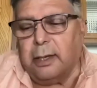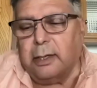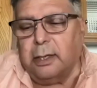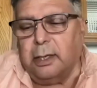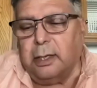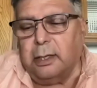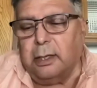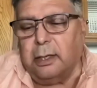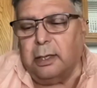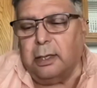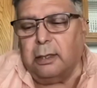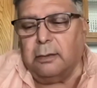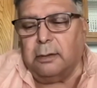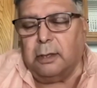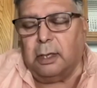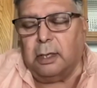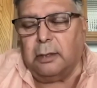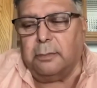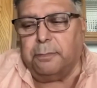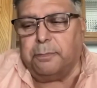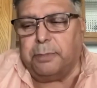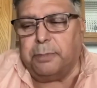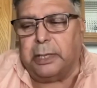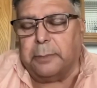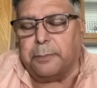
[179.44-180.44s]

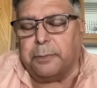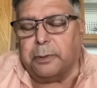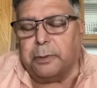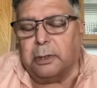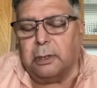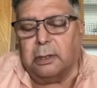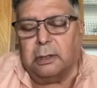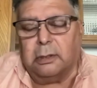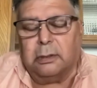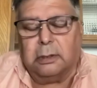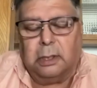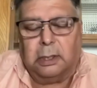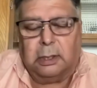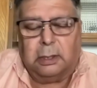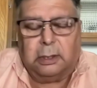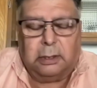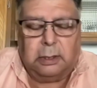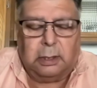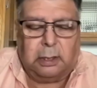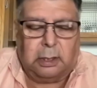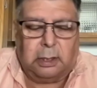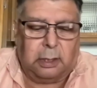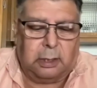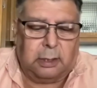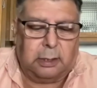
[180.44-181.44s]
and people,
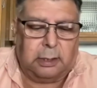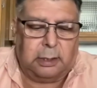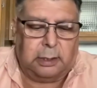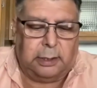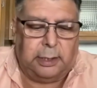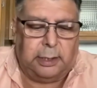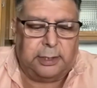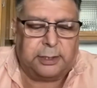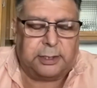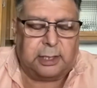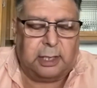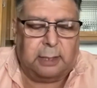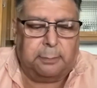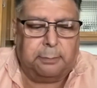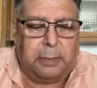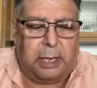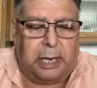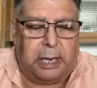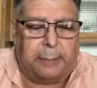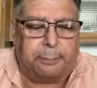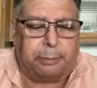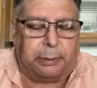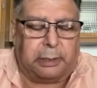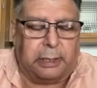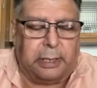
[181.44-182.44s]
at least on
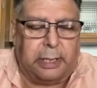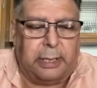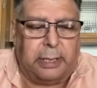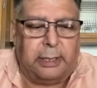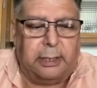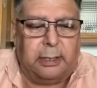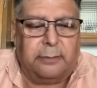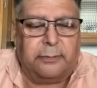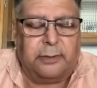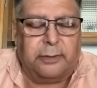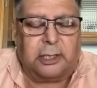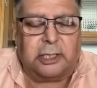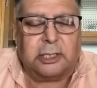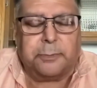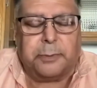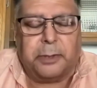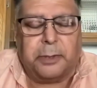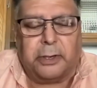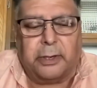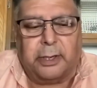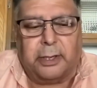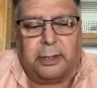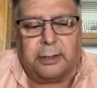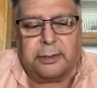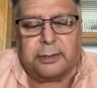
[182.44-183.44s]
my plane of
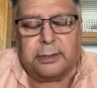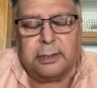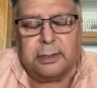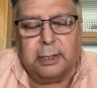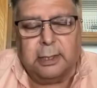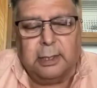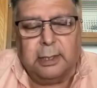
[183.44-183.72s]
experience,